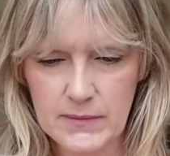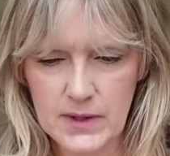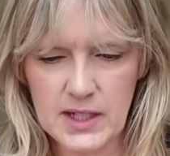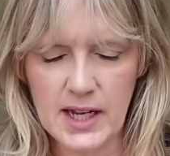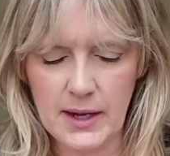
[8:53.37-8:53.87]

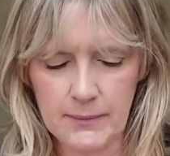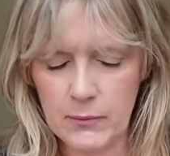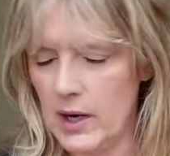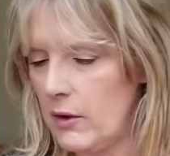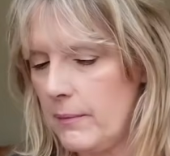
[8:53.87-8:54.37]
Yeah,
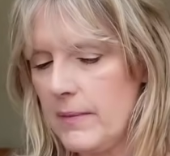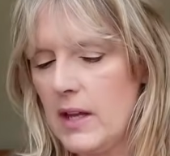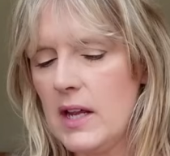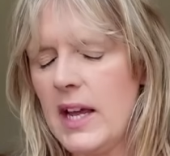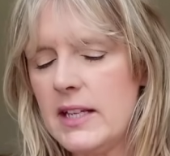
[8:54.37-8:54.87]
well...
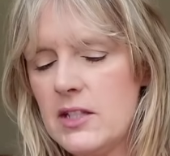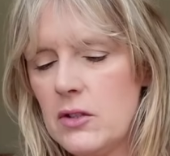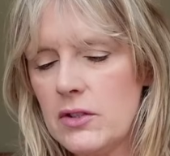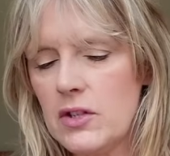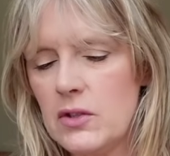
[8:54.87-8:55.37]
It's
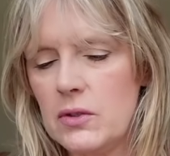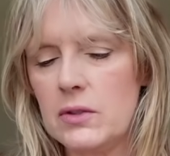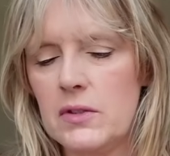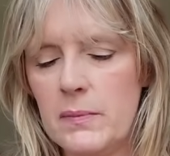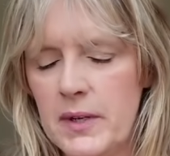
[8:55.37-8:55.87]
not
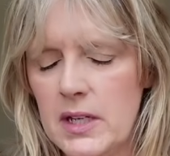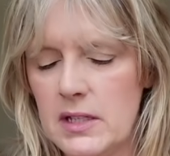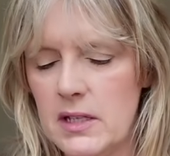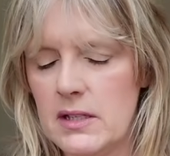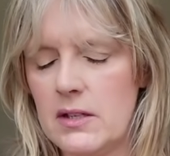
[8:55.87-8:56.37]
swords because
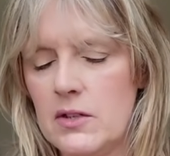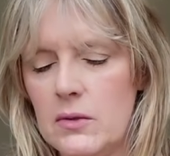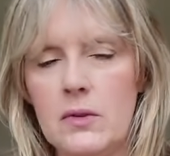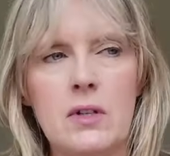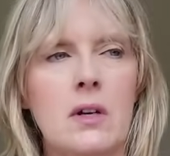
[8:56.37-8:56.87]
there's a
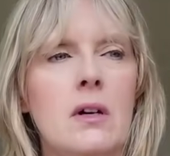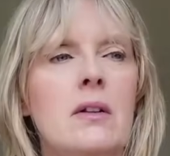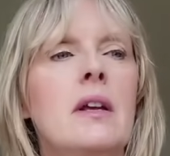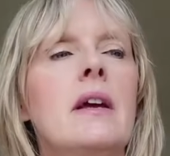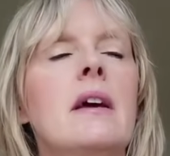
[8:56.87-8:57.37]
sword card
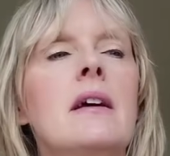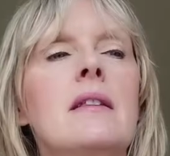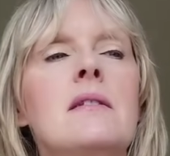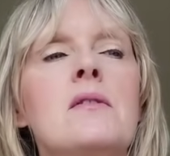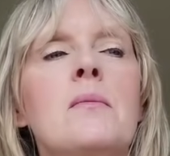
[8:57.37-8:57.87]
here and
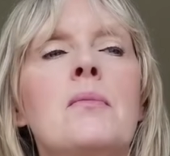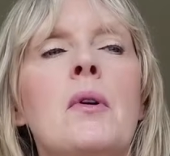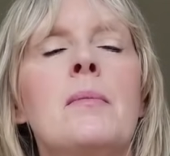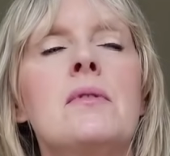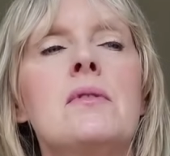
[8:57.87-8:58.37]
there's some
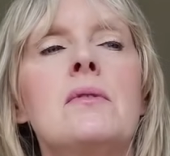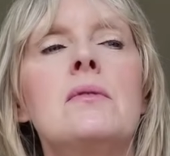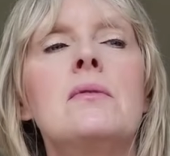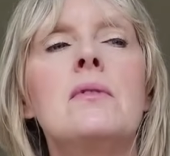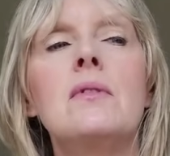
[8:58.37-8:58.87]
proper
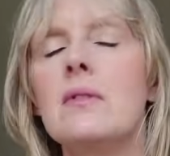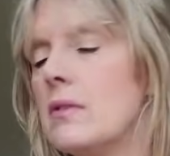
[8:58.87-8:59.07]
swords.